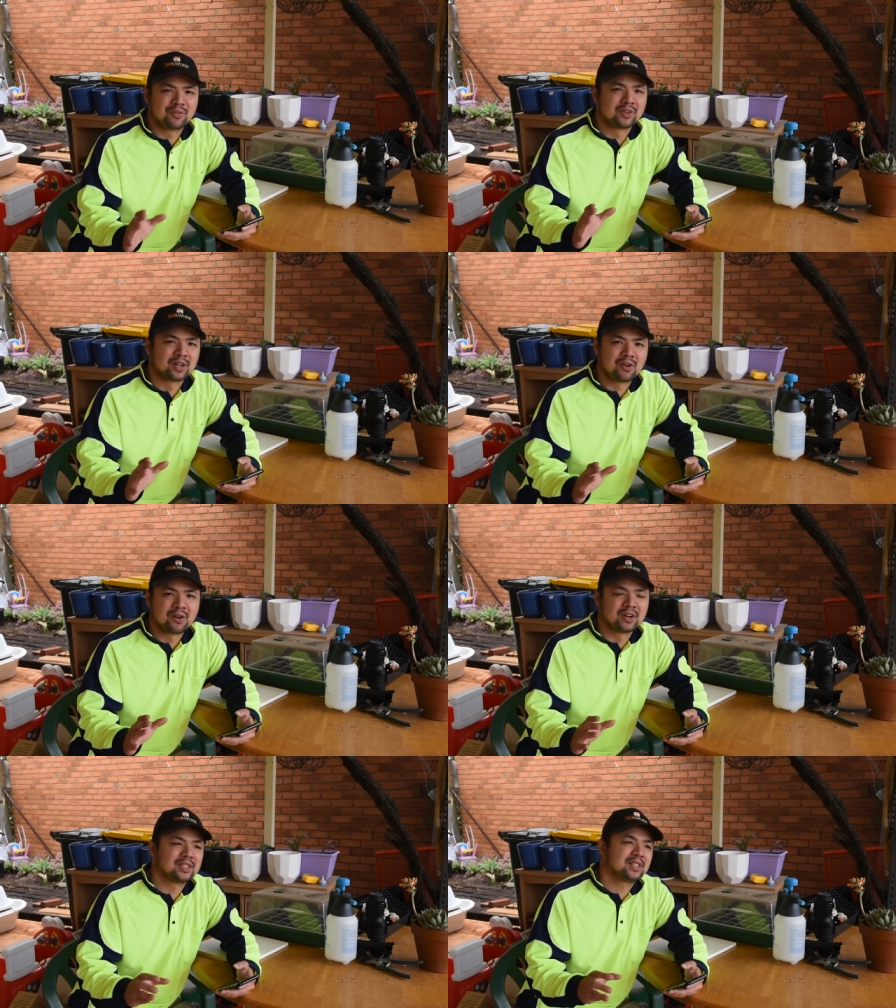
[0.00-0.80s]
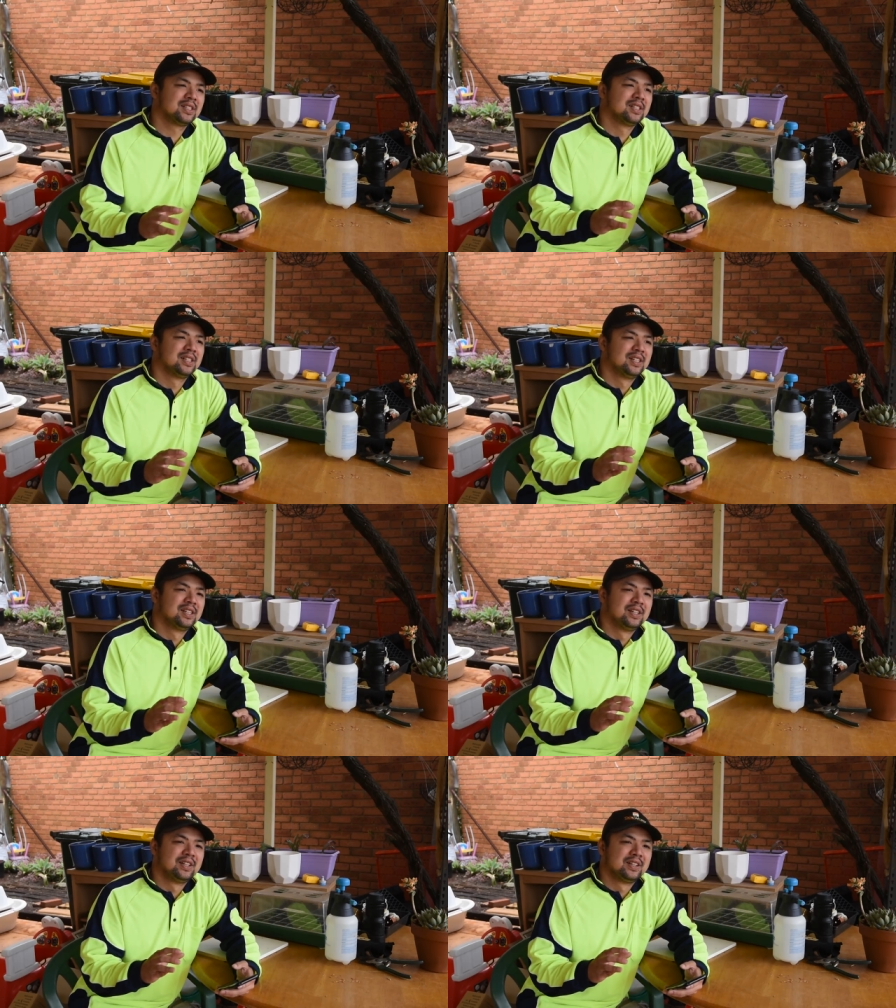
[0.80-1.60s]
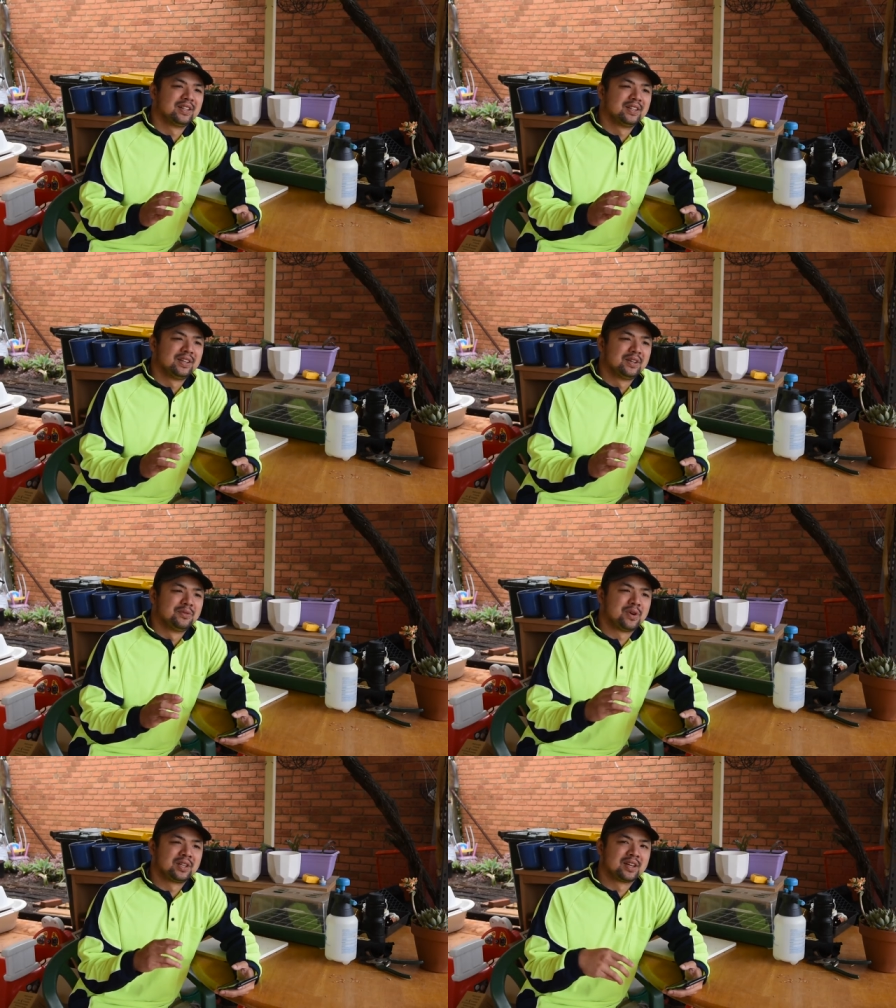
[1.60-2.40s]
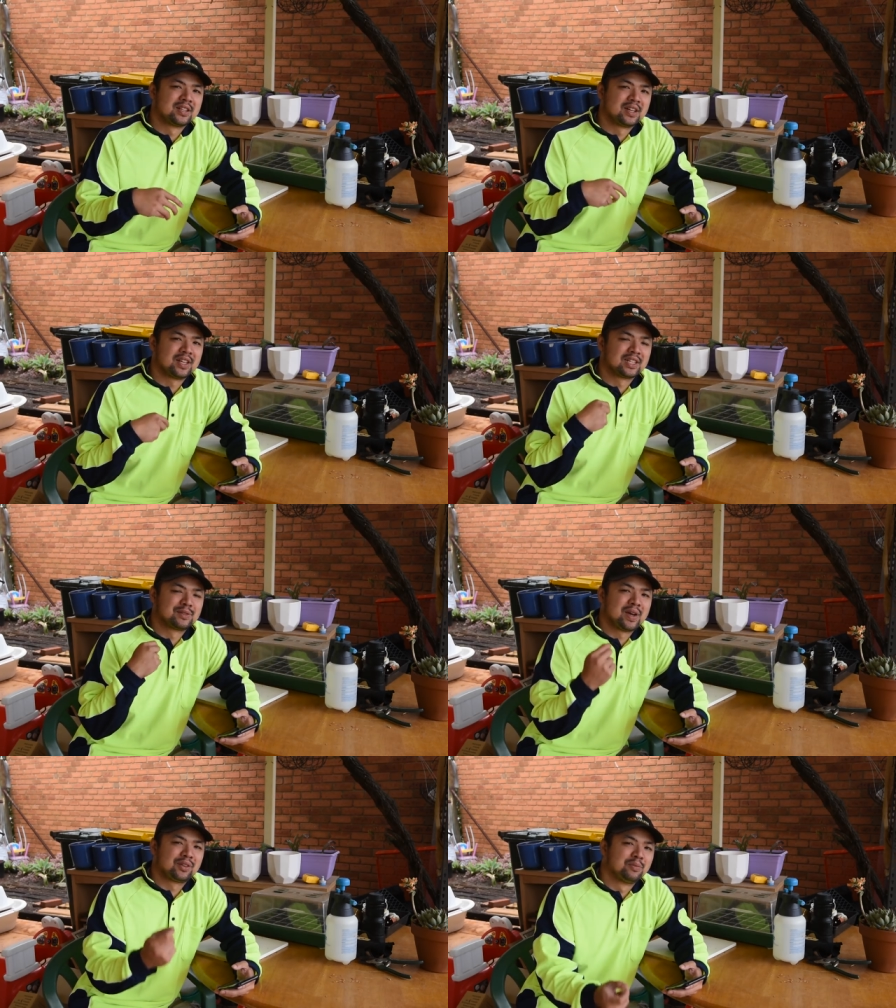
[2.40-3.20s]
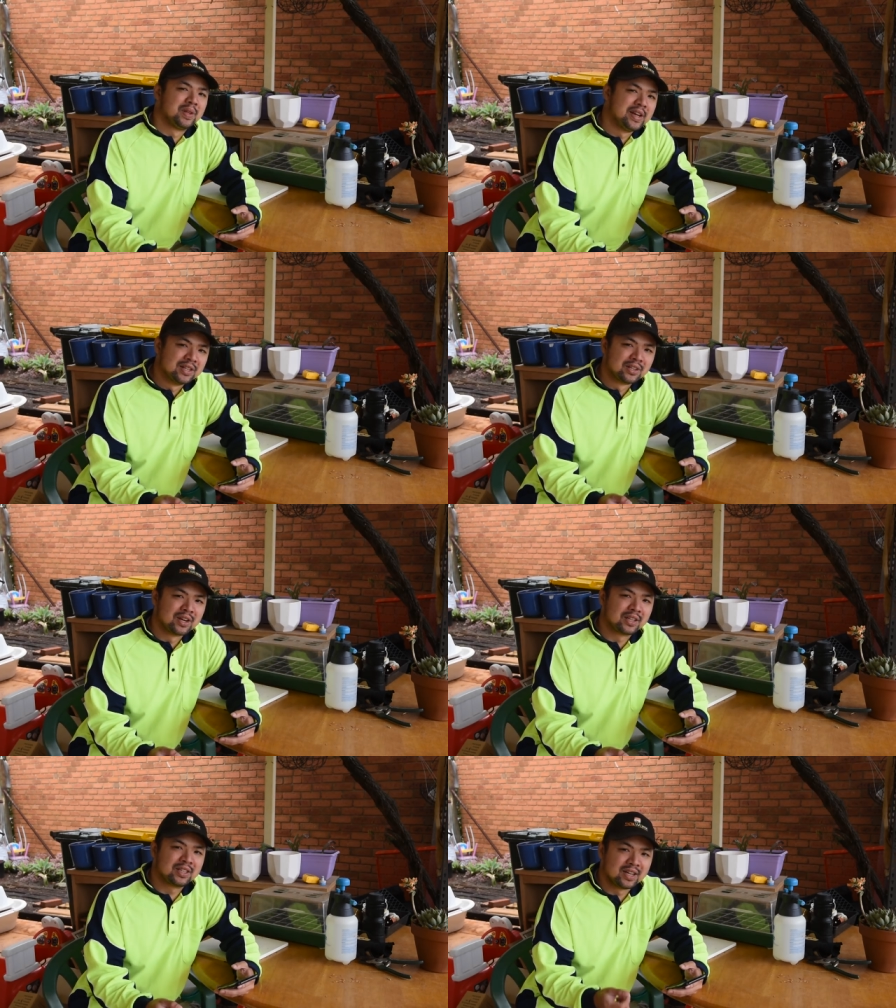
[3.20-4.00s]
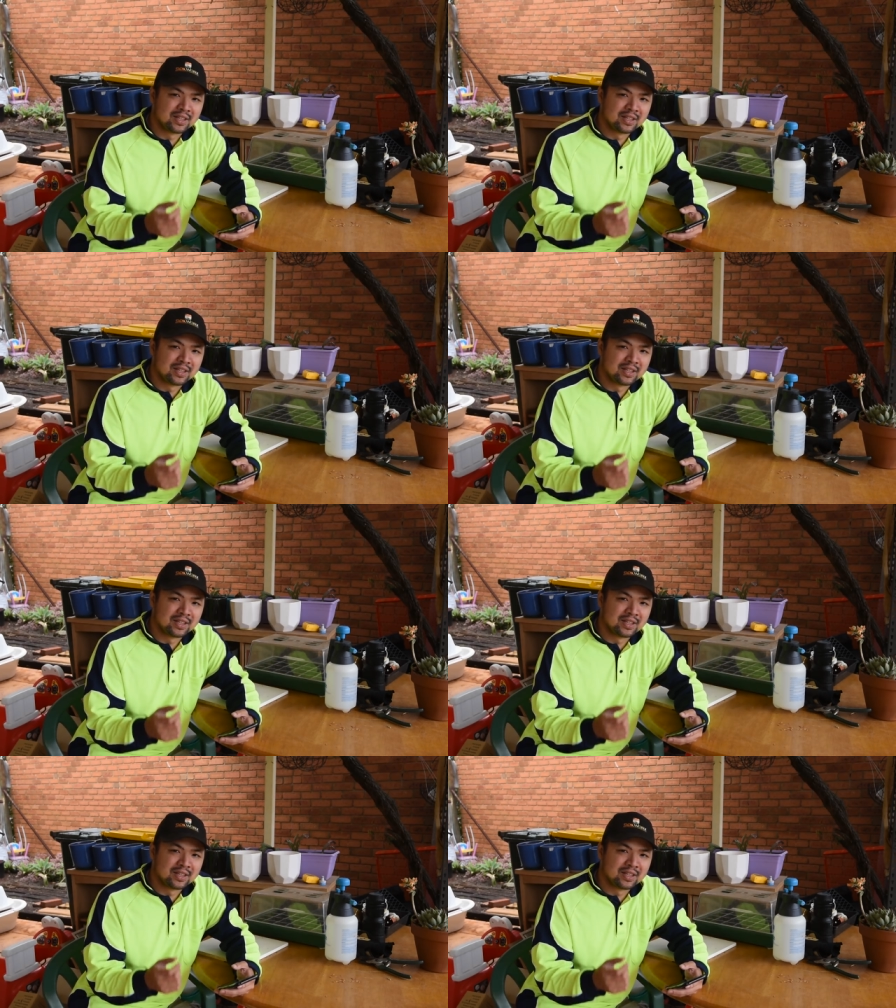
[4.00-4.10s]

for the course. One cannot expect to play in dirt